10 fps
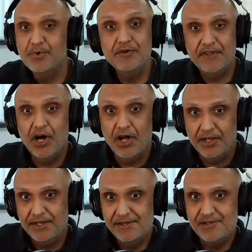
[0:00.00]
Moving
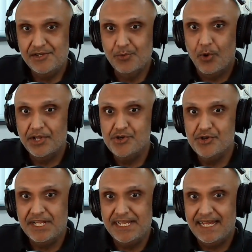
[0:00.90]
on to what you
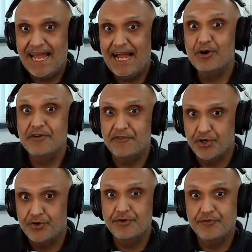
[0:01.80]
can get out of a
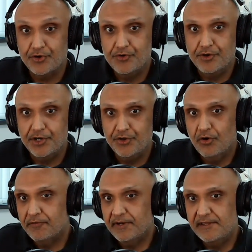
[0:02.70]
good recruiter.
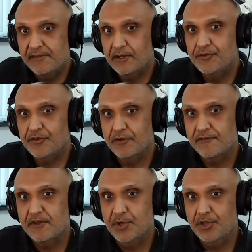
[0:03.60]
You already touched on
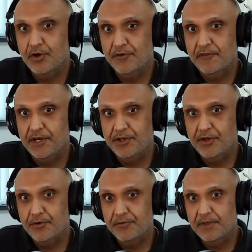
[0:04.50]
some of those there,
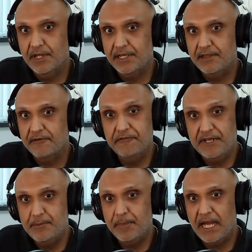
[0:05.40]
like the
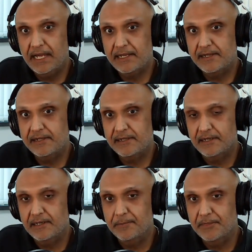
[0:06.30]
feedback,
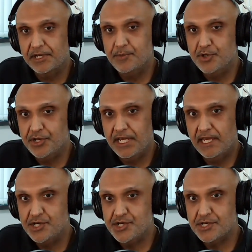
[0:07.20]
the
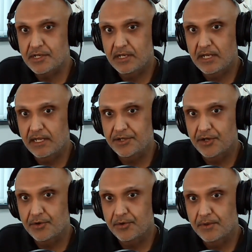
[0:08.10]
communication, and,
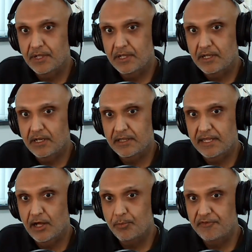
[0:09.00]

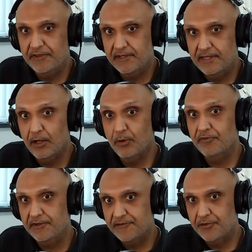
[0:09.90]
the
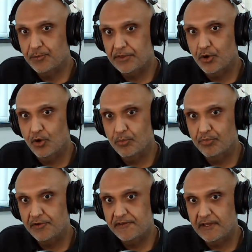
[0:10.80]
helpfulness throughout the whole
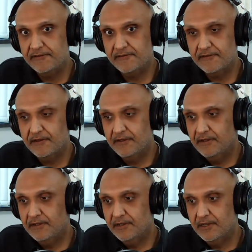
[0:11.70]
process.
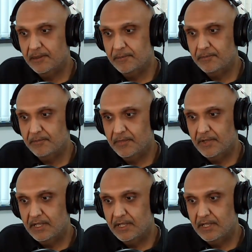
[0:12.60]
Um,